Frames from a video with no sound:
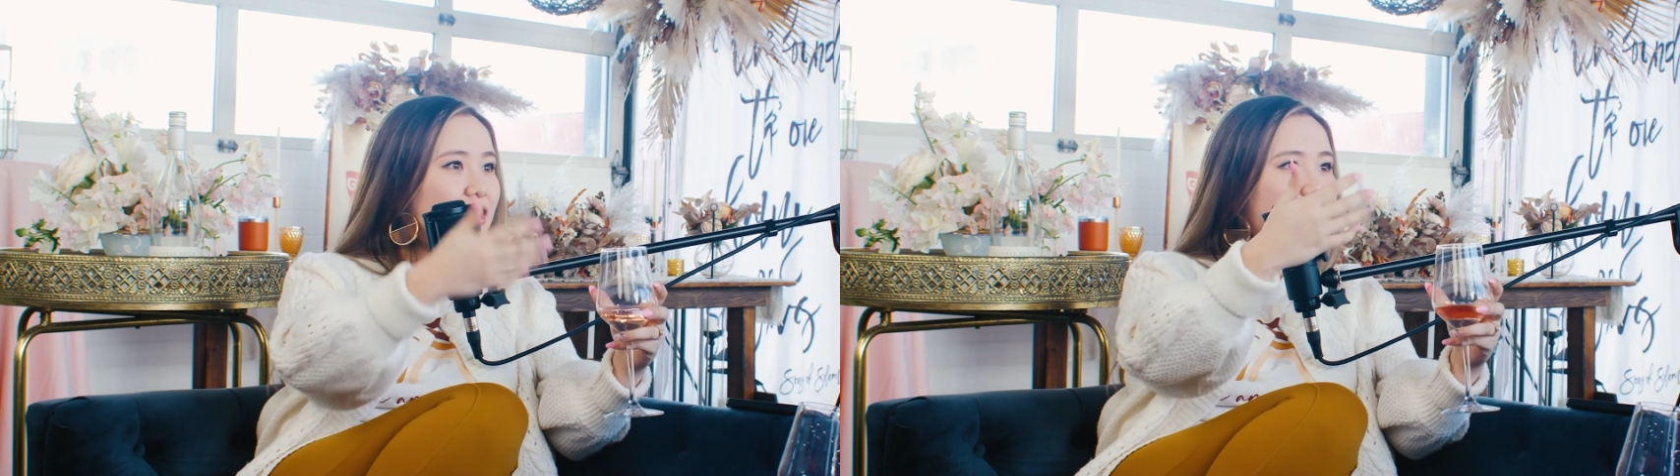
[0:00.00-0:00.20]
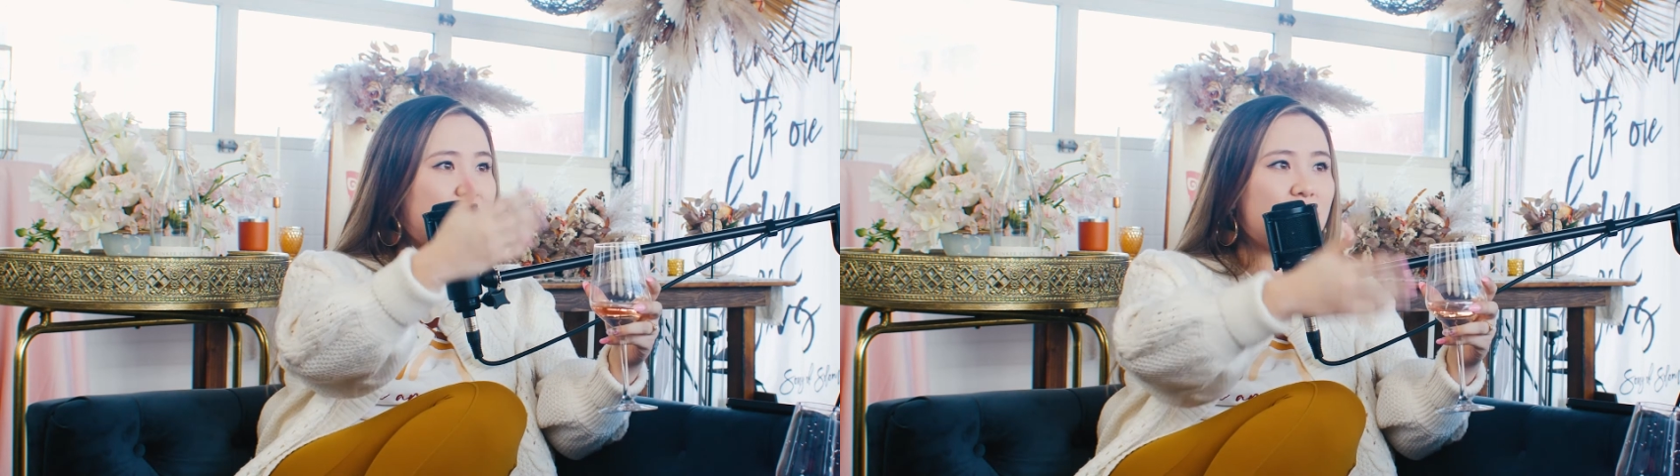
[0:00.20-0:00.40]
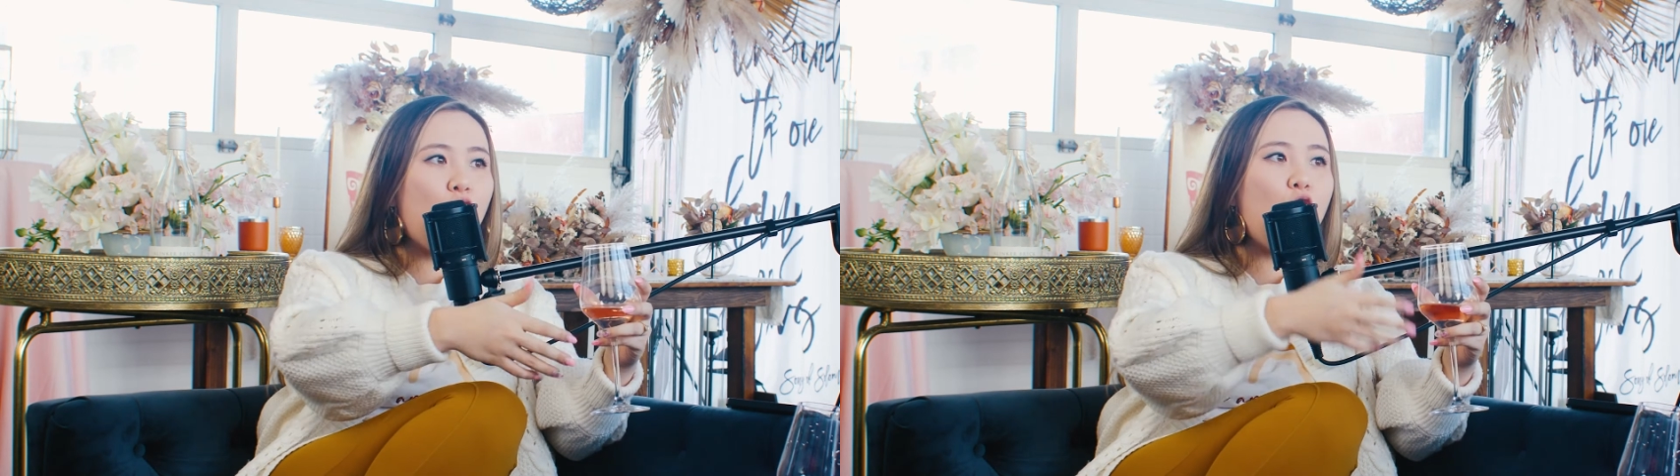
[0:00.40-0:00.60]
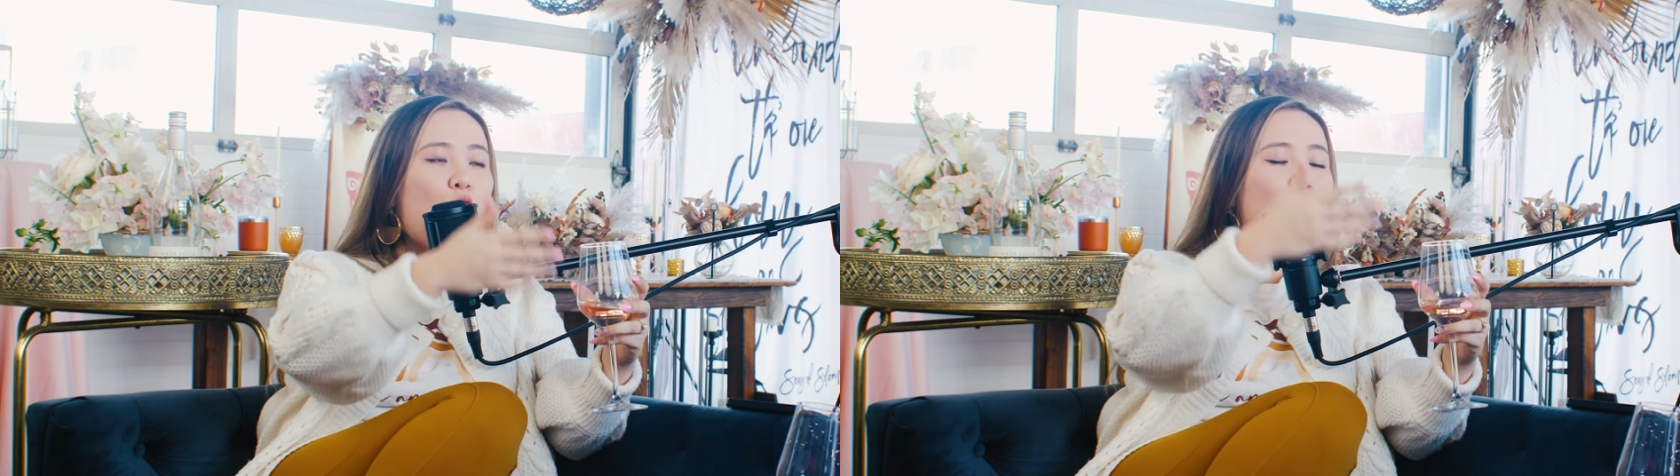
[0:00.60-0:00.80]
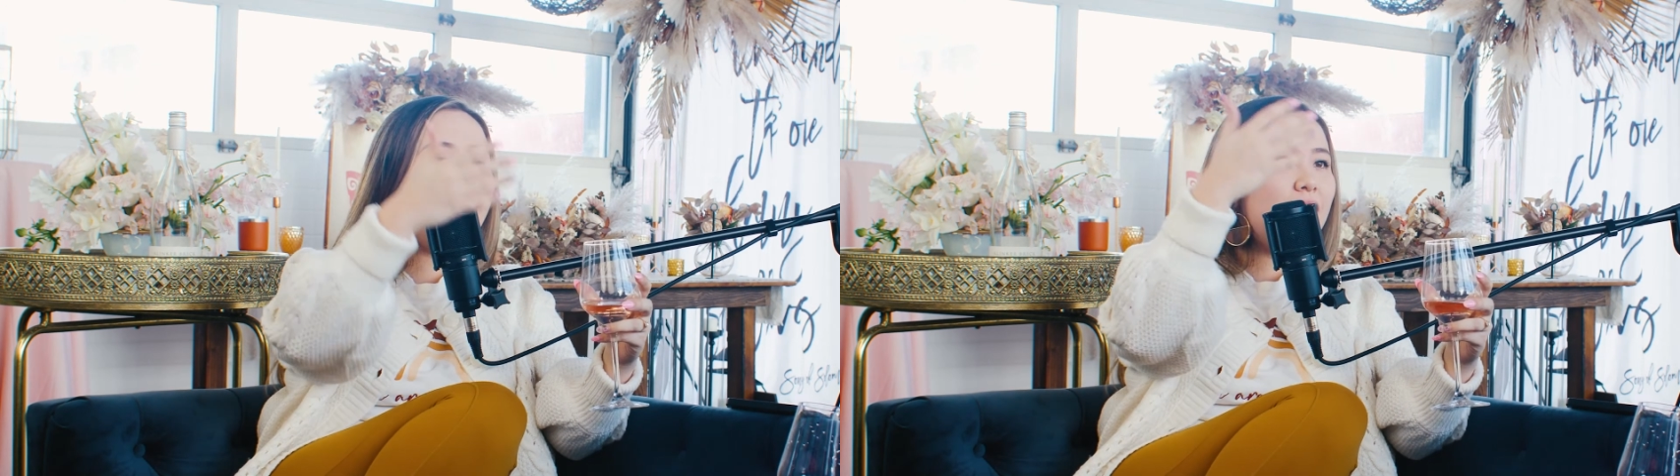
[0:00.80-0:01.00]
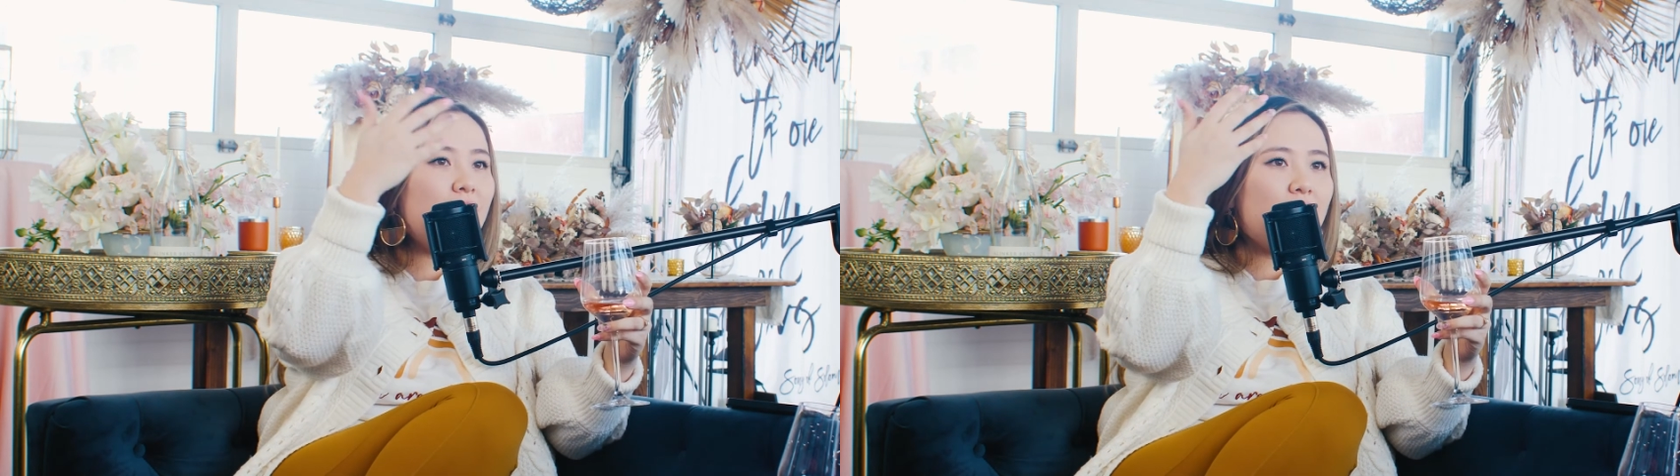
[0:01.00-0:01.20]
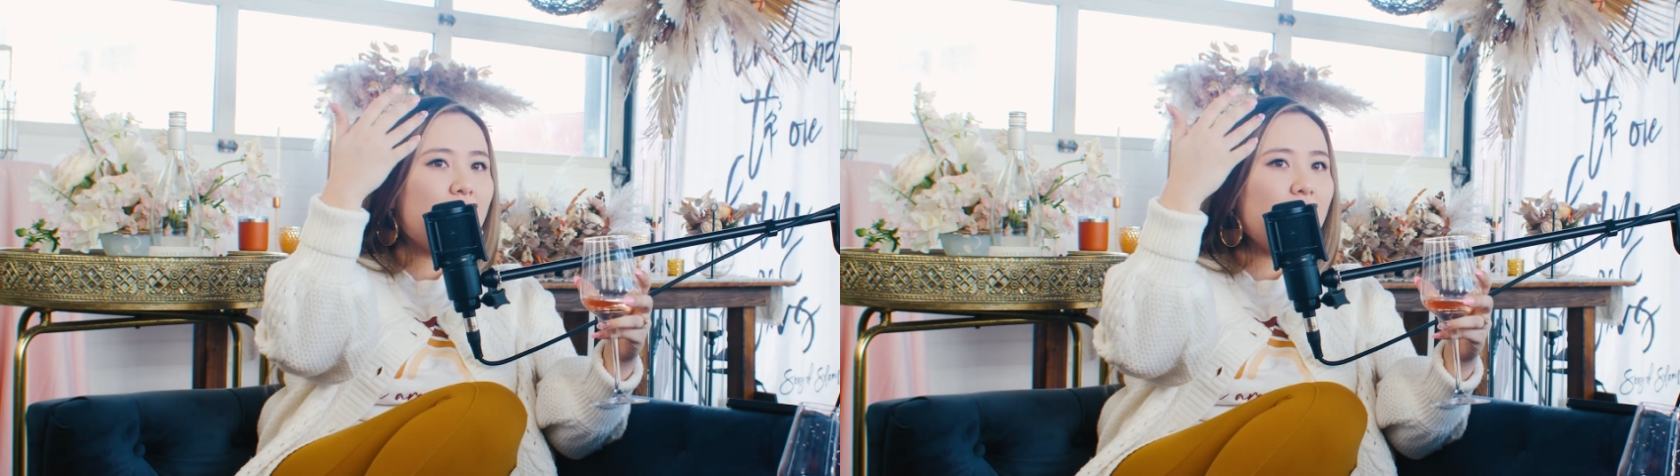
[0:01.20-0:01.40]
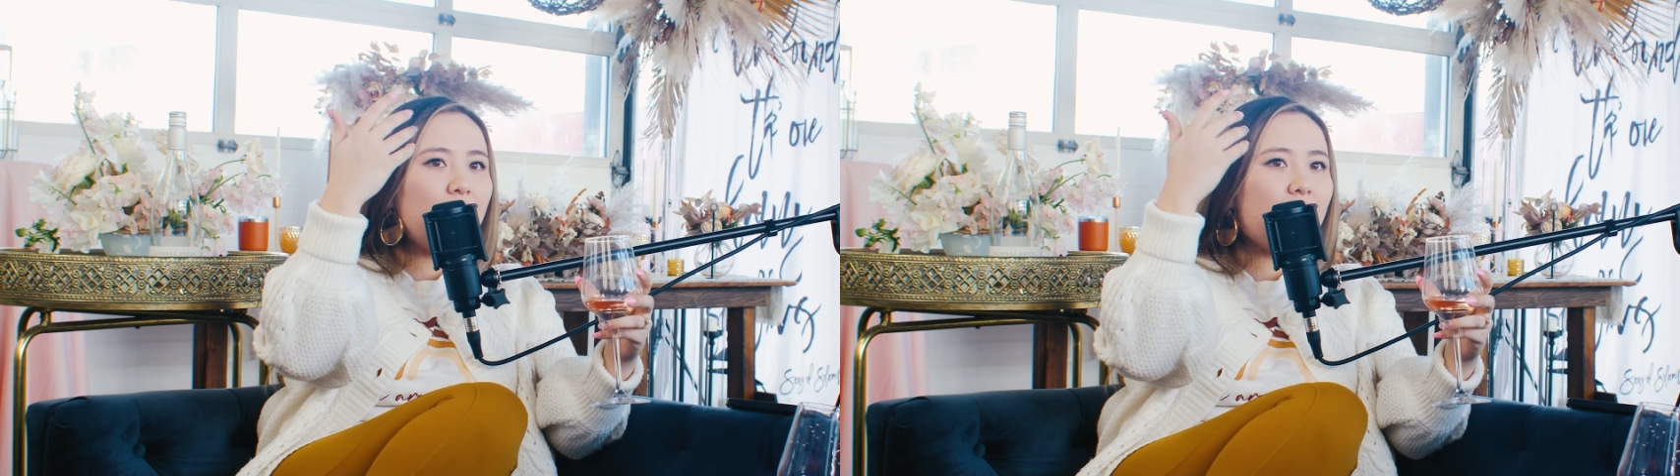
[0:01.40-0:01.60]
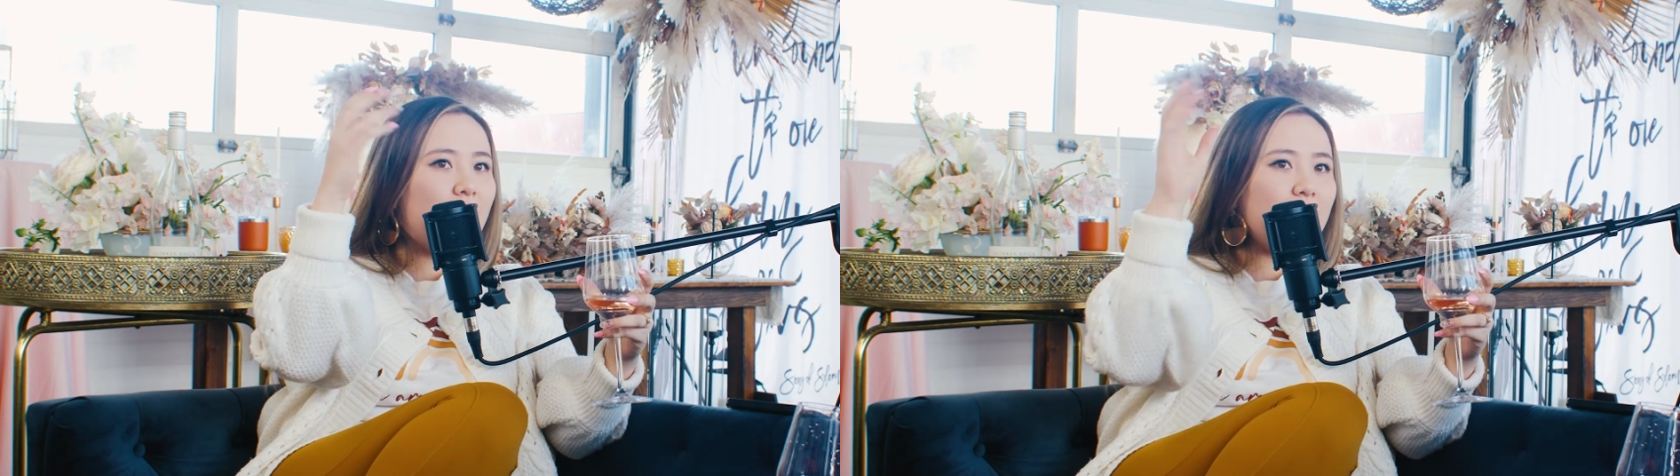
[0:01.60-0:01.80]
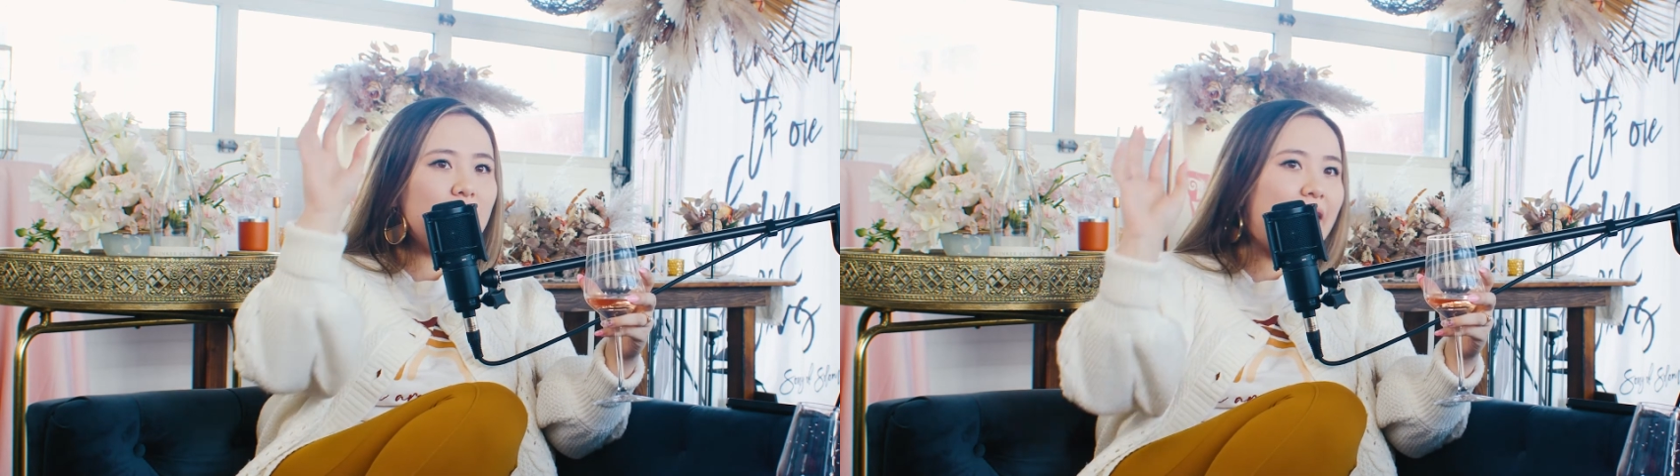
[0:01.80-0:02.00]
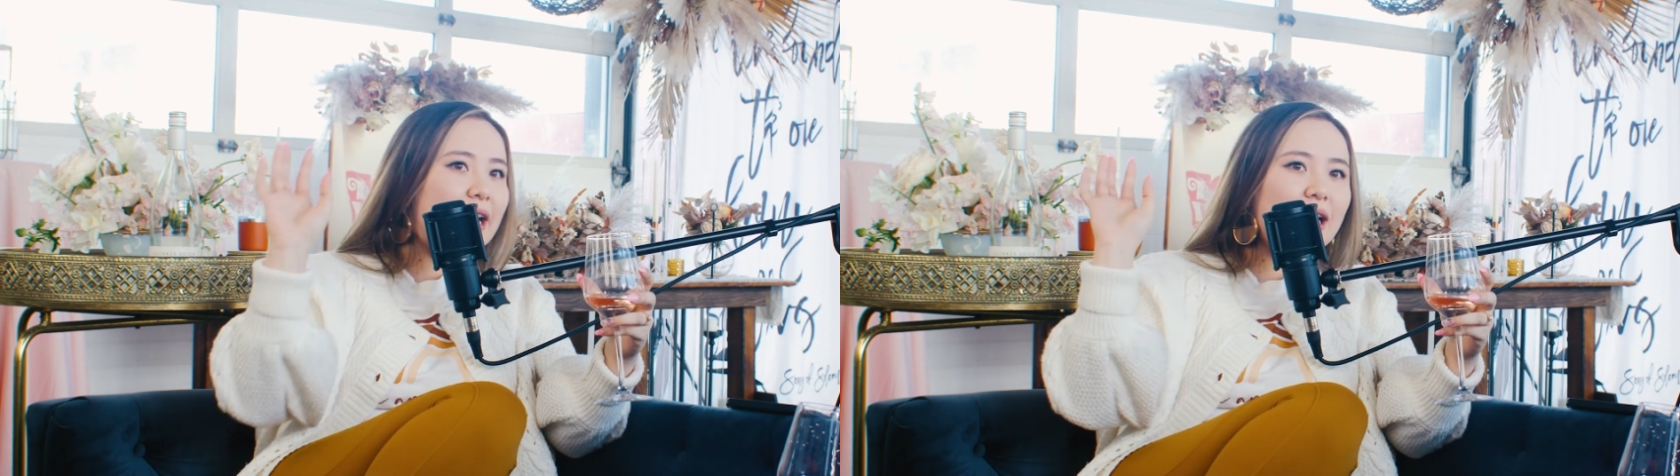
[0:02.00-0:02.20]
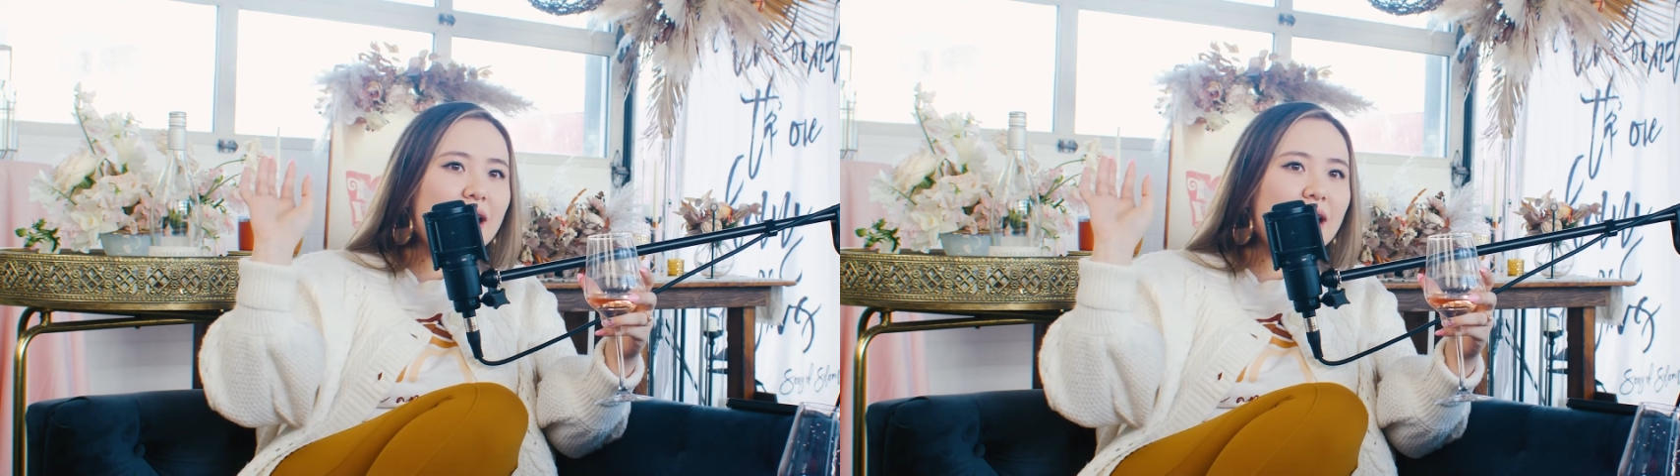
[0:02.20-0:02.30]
so, like,